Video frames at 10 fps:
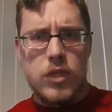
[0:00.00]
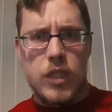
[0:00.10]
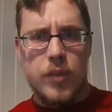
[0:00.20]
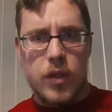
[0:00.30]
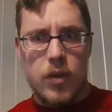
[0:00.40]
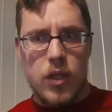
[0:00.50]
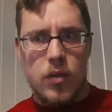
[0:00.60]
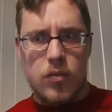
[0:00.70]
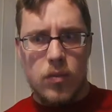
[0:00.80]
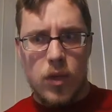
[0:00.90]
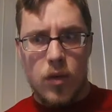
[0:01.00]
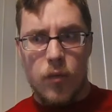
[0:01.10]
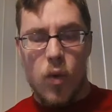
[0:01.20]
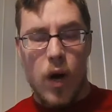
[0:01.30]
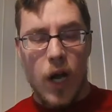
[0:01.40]
Typically,
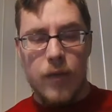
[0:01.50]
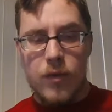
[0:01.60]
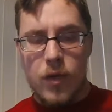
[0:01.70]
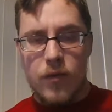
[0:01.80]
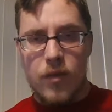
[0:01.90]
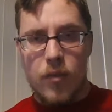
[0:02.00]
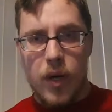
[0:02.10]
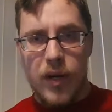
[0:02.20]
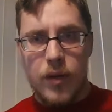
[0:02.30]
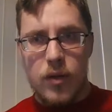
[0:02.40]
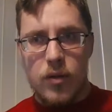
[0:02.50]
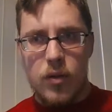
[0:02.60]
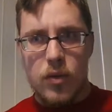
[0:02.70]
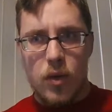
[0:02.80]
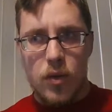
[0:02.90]
what I've learned from my
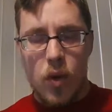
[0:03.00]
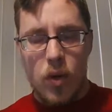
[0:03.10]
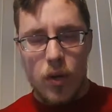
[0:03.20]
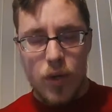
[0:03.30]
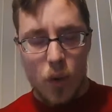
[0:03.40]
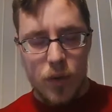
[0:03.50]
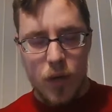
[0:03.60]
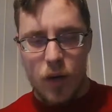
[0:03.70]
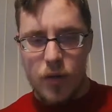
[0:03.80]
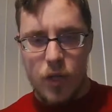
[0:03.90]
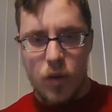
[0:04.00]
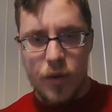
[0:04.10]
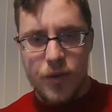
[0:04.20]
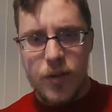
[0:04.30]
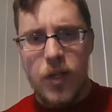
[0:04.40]
sociology
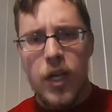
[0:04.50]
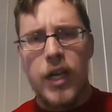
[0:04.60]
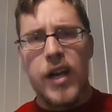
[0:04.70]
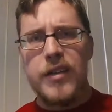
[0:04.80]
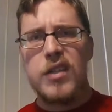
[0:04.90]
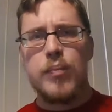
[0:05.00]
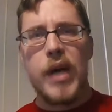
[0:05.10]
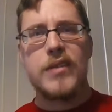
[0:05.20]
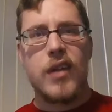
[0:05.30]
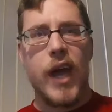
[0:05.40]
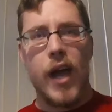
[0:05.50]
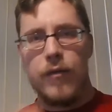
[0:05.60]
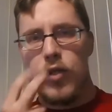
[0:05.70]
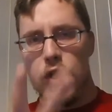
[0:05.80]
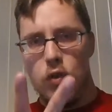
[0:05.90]
courses is it's best to
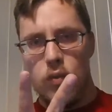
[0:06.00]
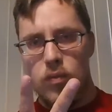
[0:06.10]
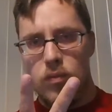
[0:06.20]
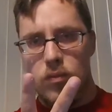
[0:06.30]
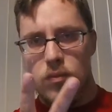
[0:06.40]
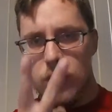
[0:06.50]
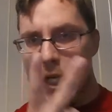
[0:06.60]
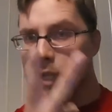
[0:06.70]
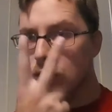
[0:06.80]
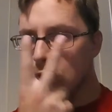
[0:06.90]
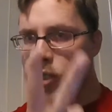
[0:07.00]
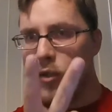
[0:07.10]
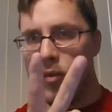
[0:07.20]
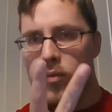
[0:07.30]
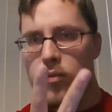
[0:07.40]
have 2. Just
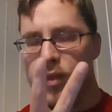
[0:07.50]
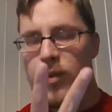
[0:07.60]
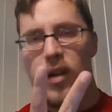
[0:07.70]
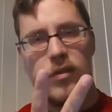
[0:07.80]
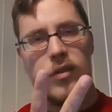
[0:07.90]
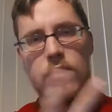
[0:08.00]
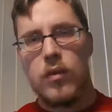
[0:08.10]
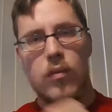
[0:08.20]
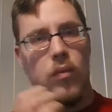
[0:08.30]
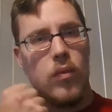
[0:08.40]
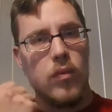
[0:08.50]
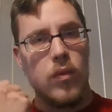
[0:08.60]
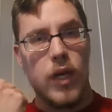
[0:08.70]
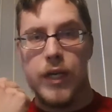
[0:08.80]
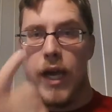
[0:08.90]
2 responses.
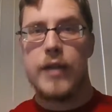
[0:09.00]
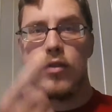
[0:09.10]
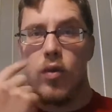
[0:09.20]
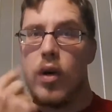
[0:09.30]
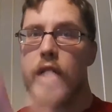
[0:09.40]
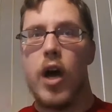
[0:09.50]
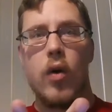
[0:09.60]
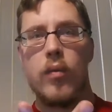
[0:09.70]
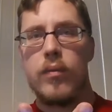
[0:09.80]
A yes or a no.